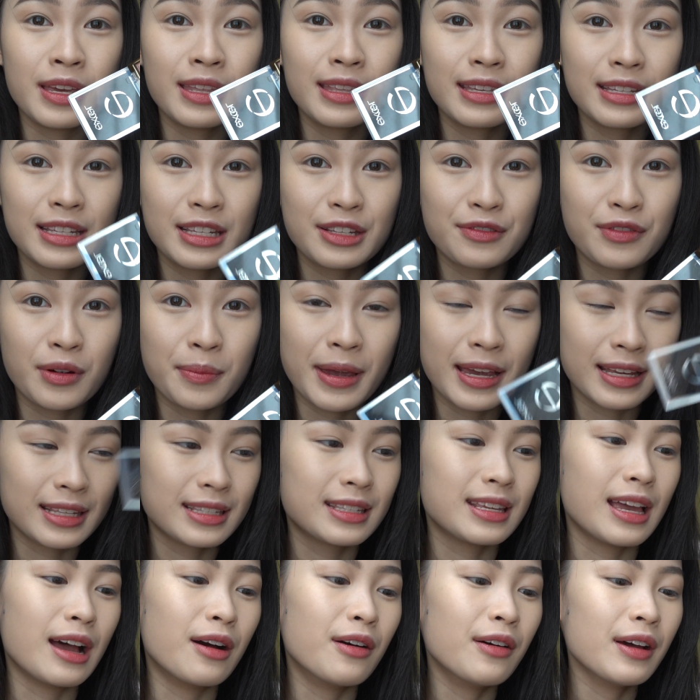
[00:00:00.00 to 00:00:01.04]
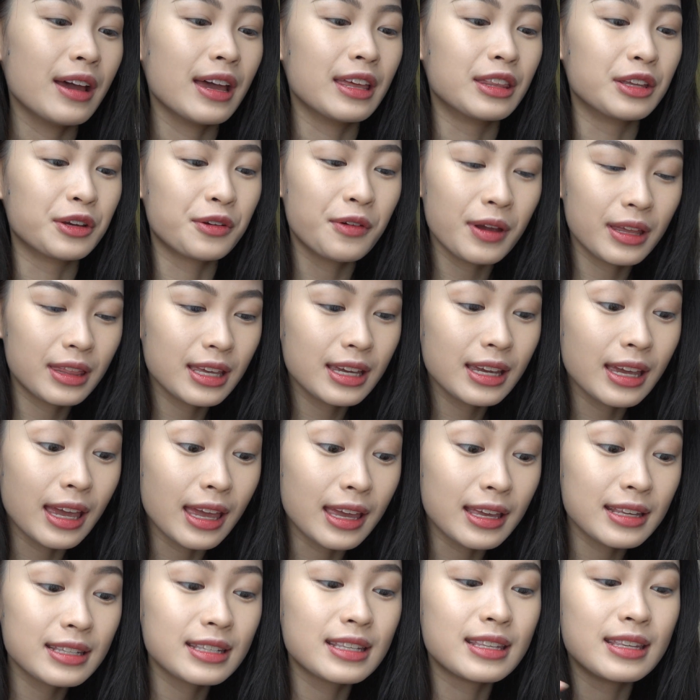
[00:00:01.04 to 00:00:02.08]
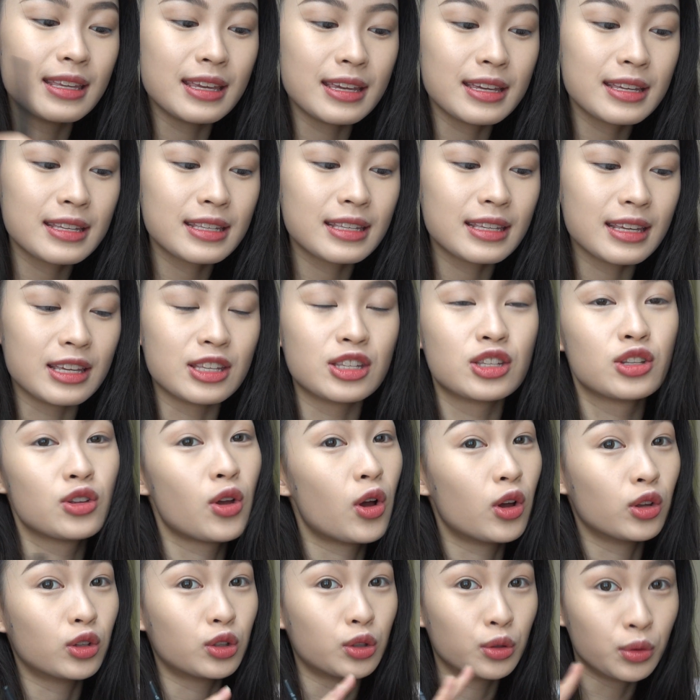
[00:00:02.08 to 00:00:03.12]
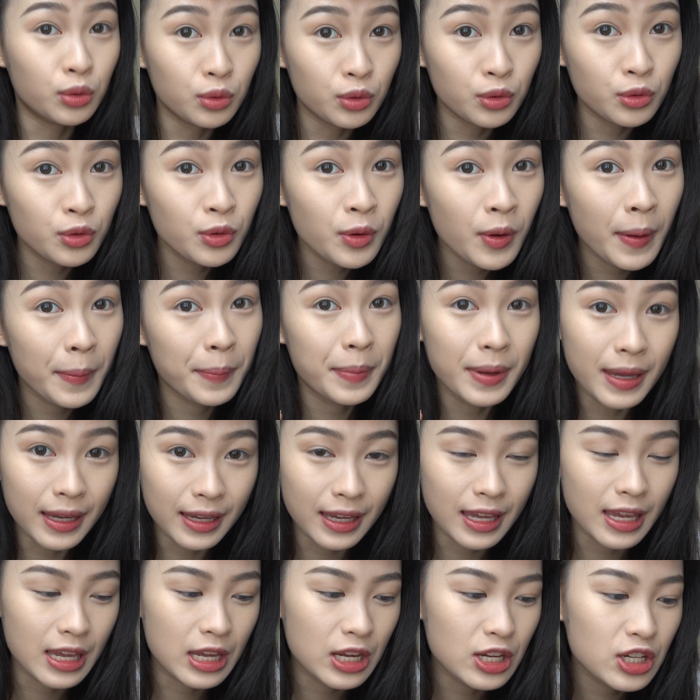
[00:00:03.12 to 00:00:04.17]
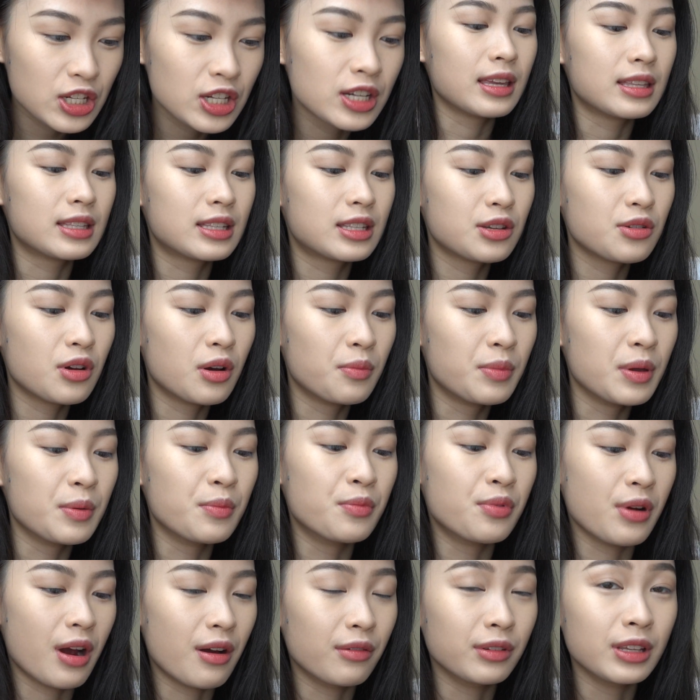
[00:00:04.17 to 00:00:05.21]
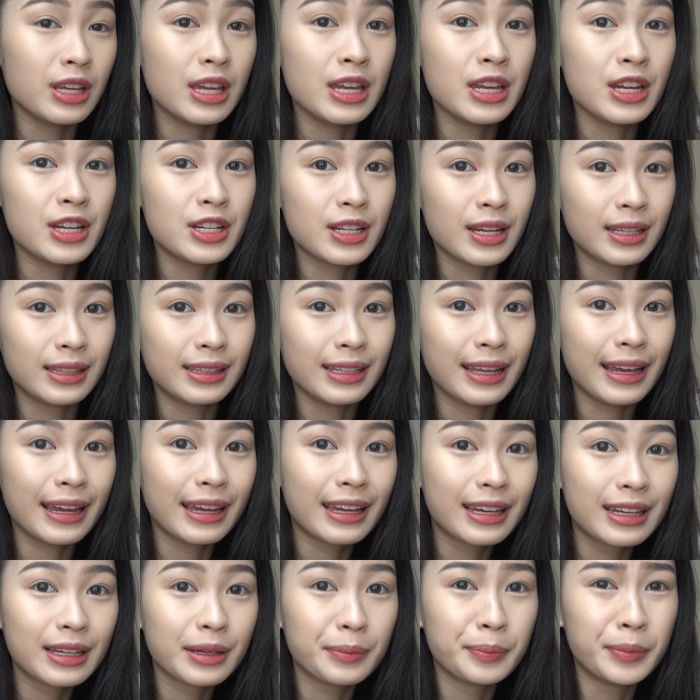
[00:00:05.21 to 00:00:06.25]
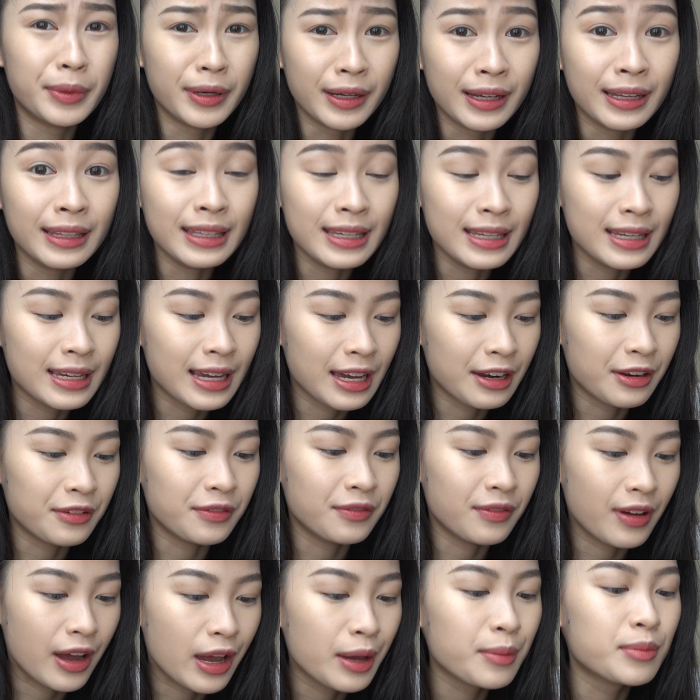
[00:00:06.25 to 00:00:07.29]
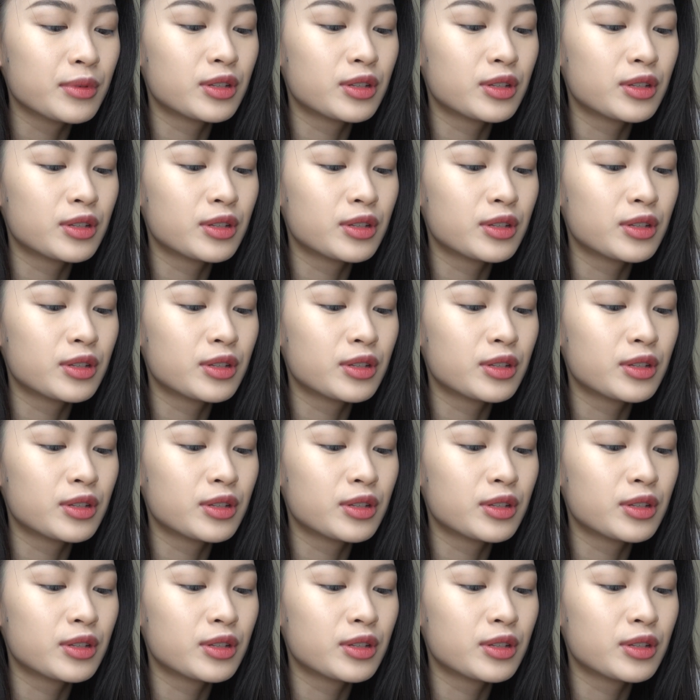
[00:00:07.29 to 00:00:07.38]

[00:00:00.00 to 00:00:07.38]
This is from Excel, and the great thing is this is not too pinkish. It's still a bit brownish and like burgundy kind of vibe.